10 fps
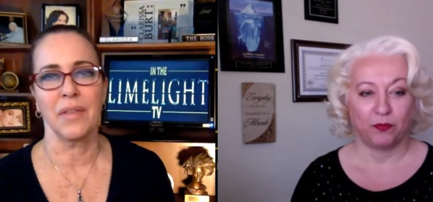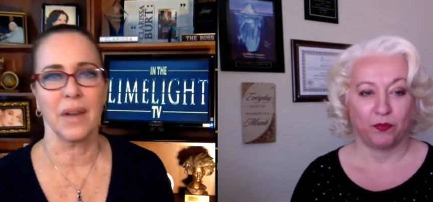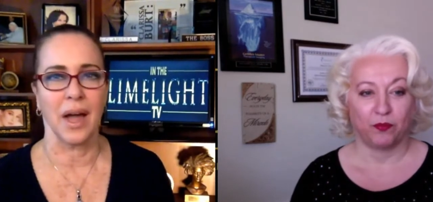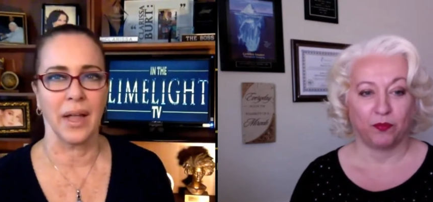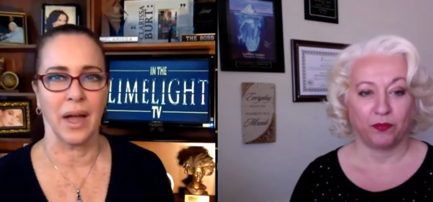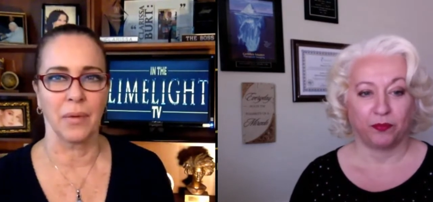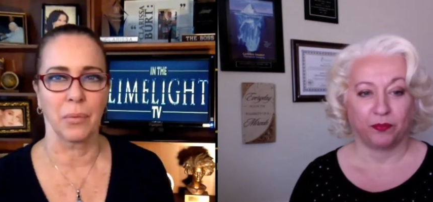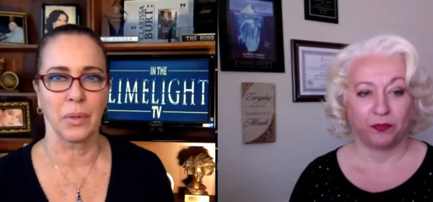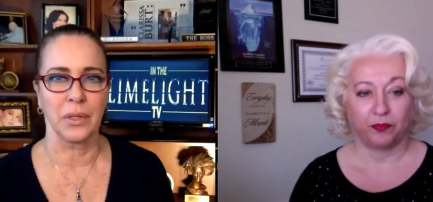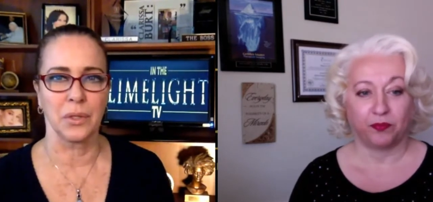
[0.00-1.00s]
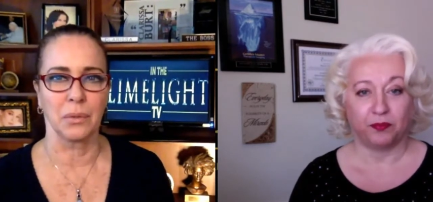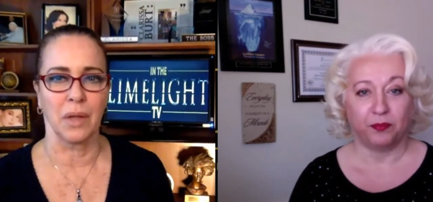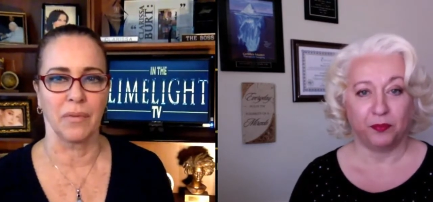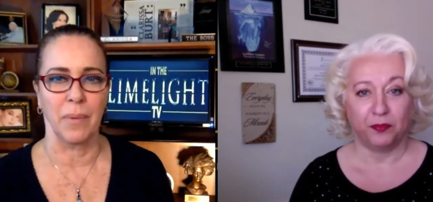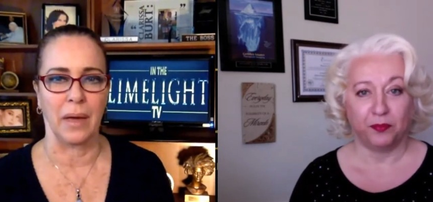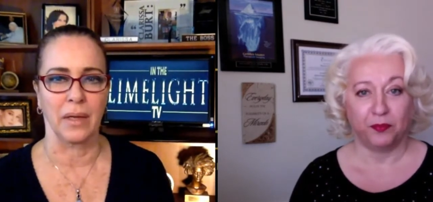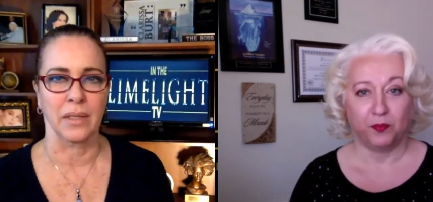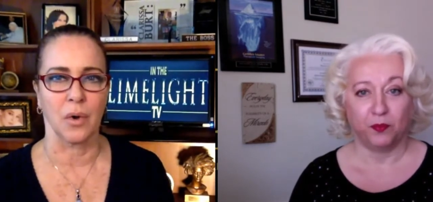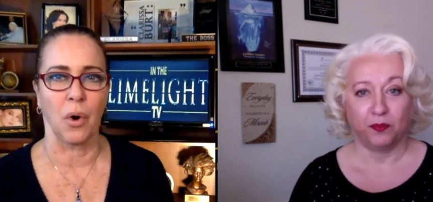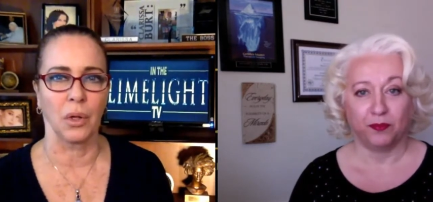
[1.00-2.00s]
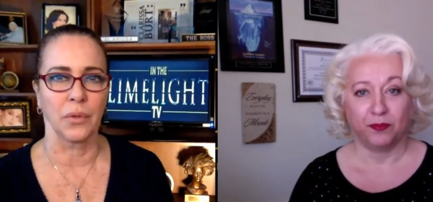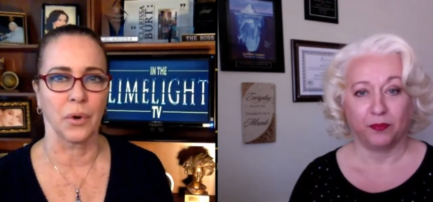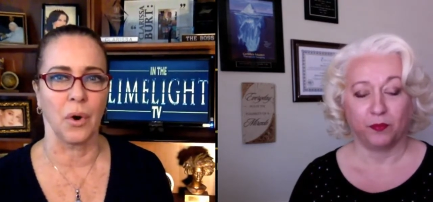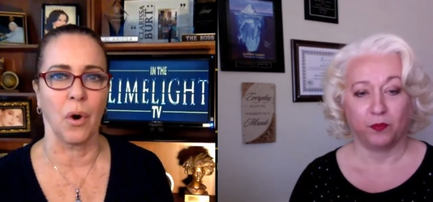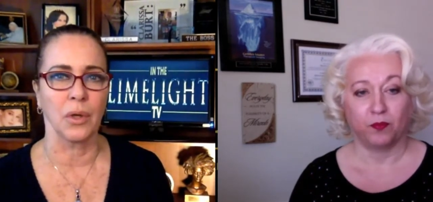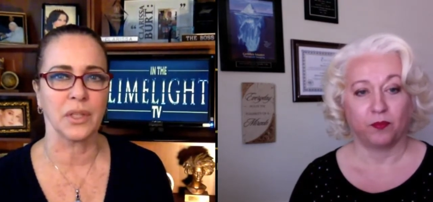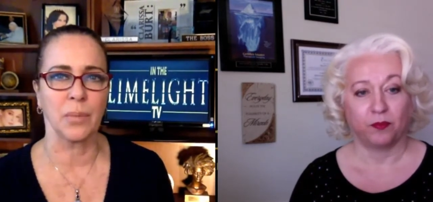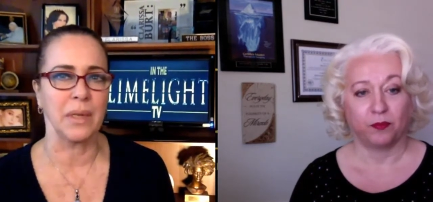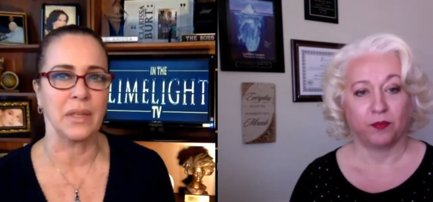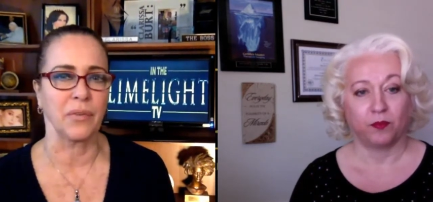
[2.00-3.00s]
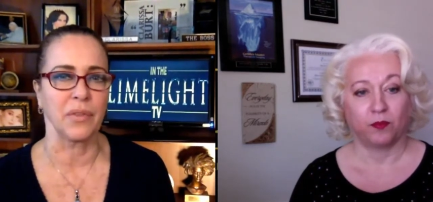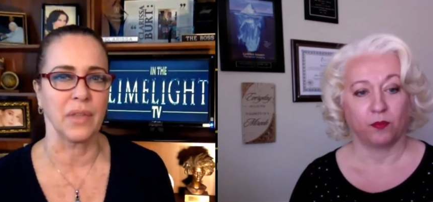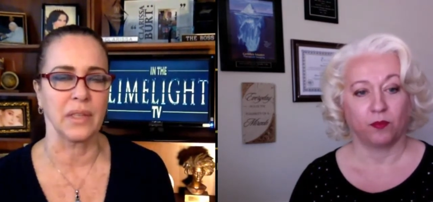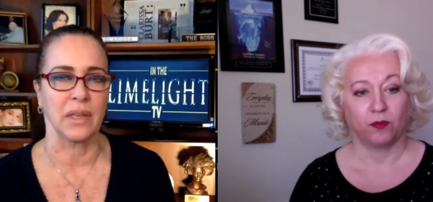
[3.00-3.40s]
Speaker 1: that I I really do love about is all there are all so many different things.